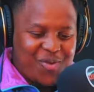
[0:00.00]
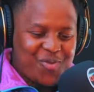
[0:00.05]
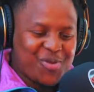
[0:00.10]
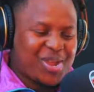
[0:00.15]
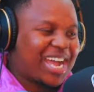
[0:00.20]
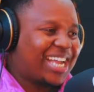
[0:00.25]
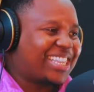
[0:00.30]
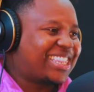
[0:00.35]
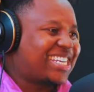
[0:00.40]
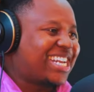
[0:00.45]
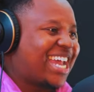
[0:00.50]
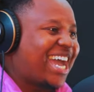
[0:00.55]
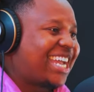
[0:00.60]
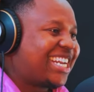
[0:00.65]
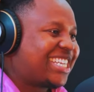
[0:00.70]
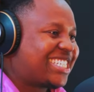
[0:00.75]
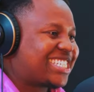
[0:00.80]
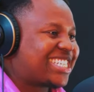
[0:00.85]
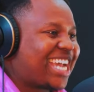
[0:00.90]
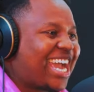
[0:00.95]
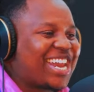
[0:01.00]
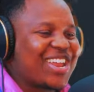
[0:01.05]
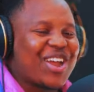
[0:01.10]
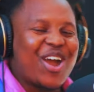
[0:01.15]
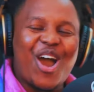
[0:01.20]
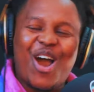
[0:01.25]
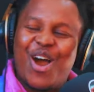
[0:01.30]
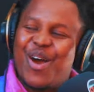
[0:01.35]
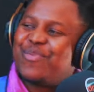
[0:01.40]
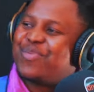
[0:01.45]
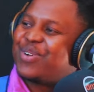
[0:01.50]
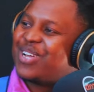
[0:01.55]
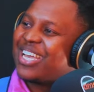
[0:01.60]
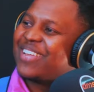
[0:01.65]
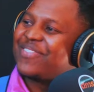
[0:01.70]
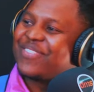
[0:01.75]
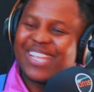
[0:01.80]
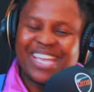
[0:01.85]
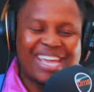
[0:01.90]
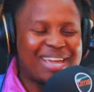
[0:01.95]
we got the knight in shining armor
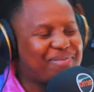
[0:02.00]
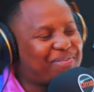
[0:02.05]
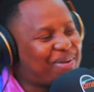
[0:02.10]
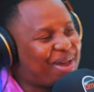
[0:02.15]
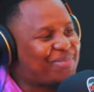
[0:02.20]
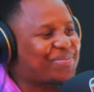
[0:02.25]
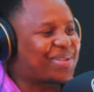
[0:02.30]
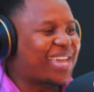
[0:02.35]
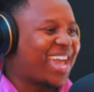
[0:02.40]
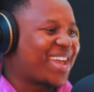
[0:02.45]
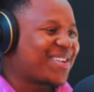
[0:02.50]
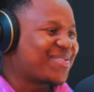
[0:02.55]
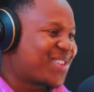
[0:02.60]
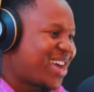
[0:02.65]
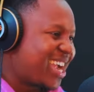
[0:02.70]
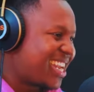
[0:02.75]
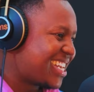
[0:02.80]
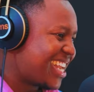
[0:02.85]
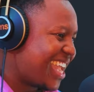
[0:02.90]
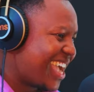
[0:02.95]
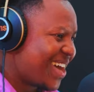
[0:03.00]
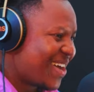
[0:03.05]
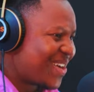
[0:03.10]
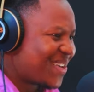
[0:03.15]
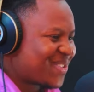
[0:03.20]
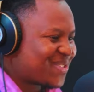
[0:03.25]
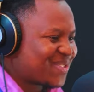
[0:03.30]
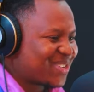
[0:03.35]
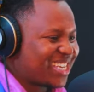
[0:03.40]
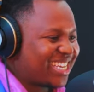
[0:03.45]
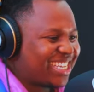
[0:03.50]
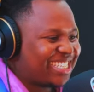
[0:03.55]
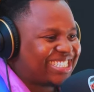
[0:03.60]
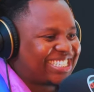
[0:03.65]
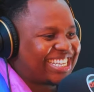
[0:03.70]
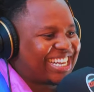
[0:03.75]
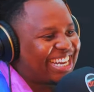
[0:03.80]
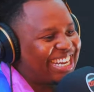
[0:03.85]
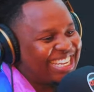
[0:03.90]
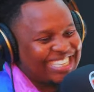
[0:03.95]
of the hip hop game right now.
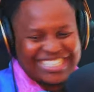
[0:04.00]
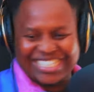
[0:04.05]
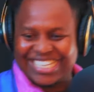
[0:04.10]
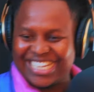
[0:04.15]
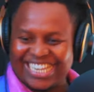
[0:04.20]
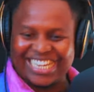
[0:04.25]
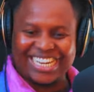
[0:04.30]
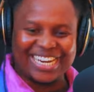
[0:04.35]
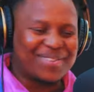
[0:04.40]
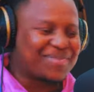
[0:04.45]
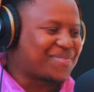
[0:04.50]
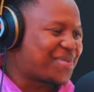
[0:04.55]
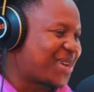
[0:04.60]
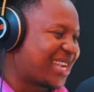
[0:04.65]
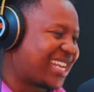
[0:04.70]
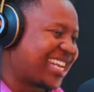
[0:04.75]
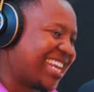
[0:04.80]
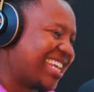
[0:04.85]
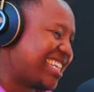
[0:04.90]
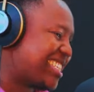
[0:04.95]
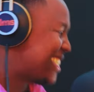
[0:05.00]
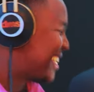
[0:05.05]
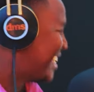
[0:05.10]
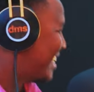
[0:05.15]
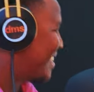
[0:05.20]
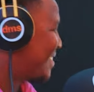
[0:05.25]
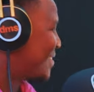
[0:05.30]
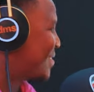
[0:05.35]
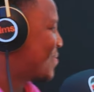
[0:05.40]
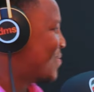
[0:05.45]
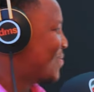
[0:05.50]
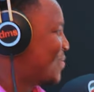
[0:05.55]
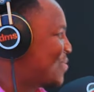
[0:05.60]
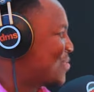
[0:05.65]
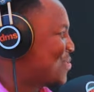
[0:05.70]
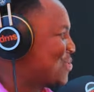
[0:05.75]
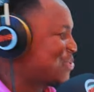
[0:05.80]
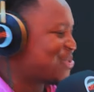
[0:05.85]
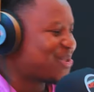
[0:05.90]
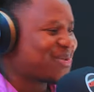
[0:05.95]
He's glistening. That yeah, boy yeah, glistening yeah,
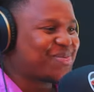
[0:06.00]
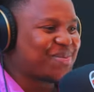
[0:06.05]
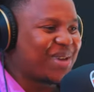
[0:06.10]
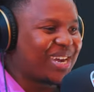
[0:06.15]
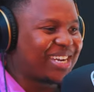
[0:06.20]
too, too, too